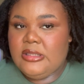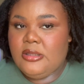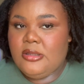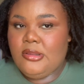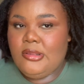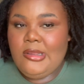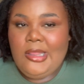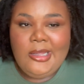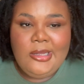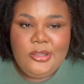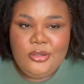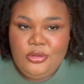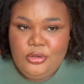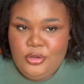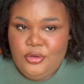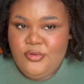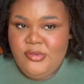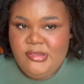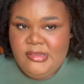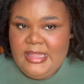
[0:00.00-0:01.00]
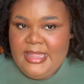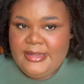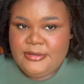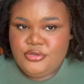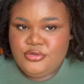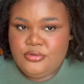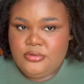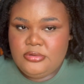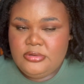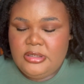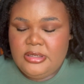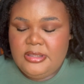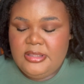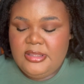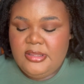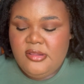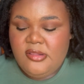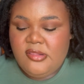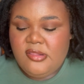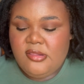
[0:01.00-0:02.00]
like a loose natural
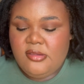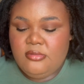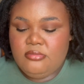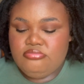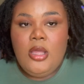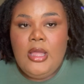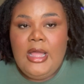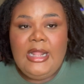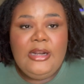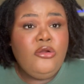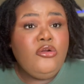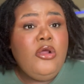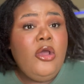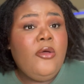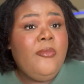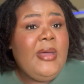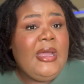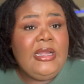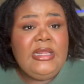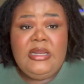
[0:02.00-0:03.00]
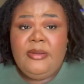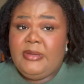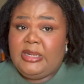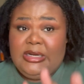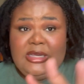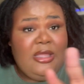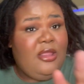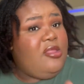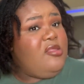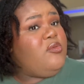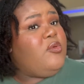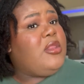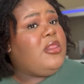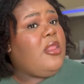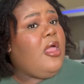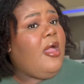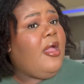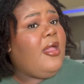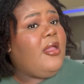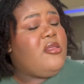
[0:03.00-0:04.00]
does. I don't know about anybody else with
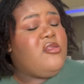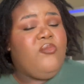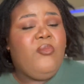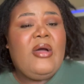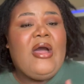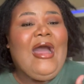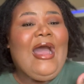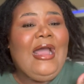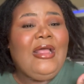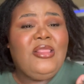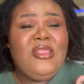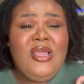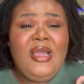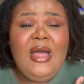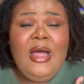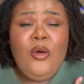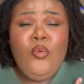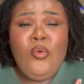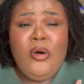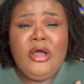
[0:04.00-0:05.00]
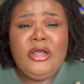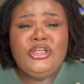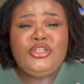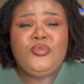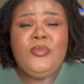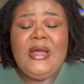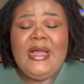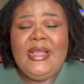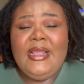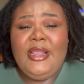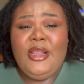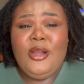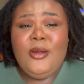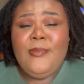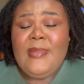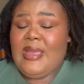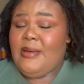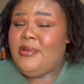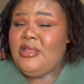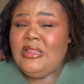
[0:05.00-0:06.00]
locks, but I think I wash my hair
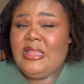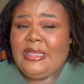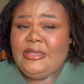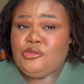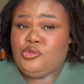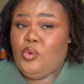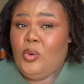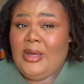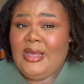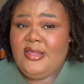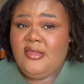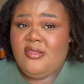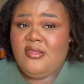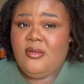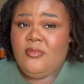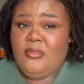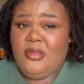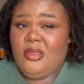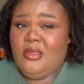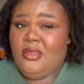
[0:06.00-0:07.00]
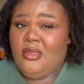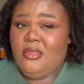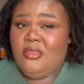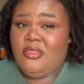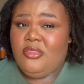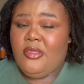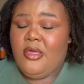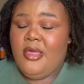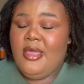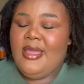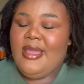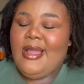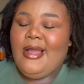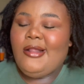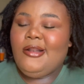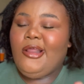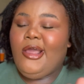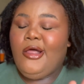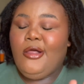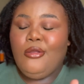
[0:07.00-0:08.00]
maybe like twice a month. And I
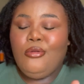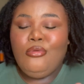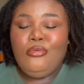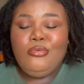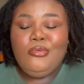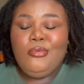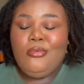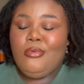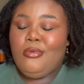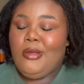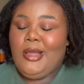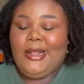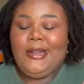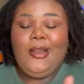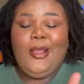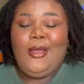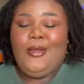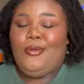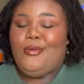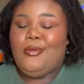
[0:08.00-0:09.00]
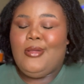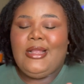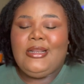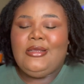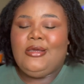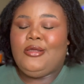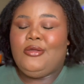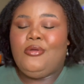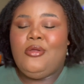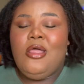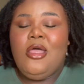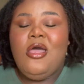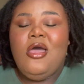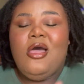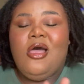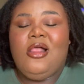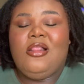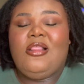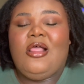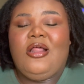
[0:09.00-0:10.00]
know, I know, I know.
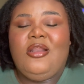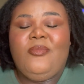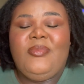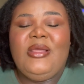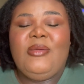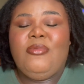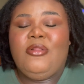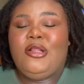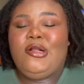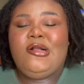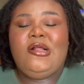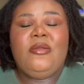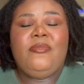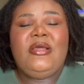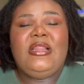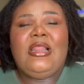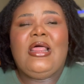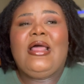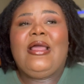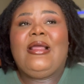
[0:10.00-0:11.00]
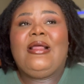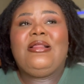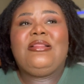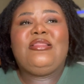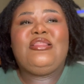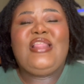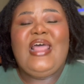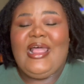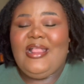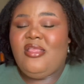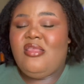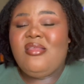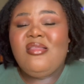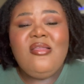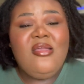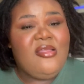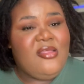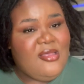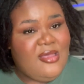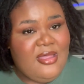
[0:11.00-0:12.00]
A lot of people are going to be like, that's
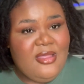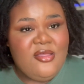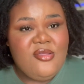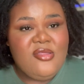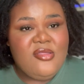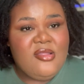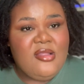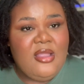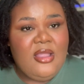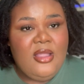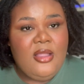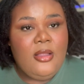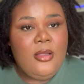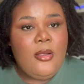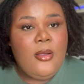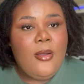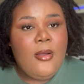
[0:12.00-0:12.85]
disgusting.